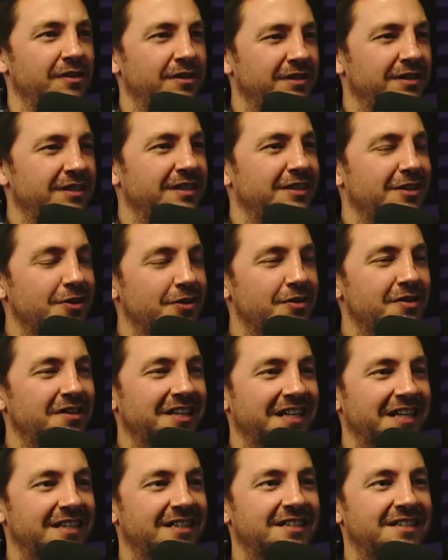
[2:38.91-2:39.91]

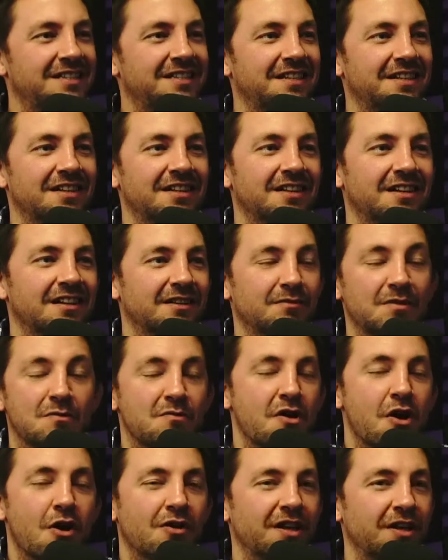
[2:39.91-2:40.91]
It's. I mean, we
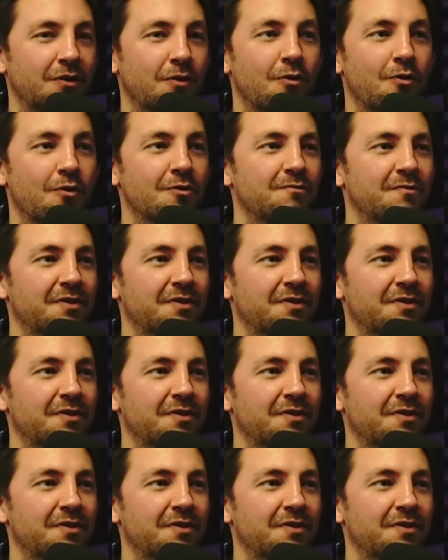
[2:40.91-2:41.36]
all get old, but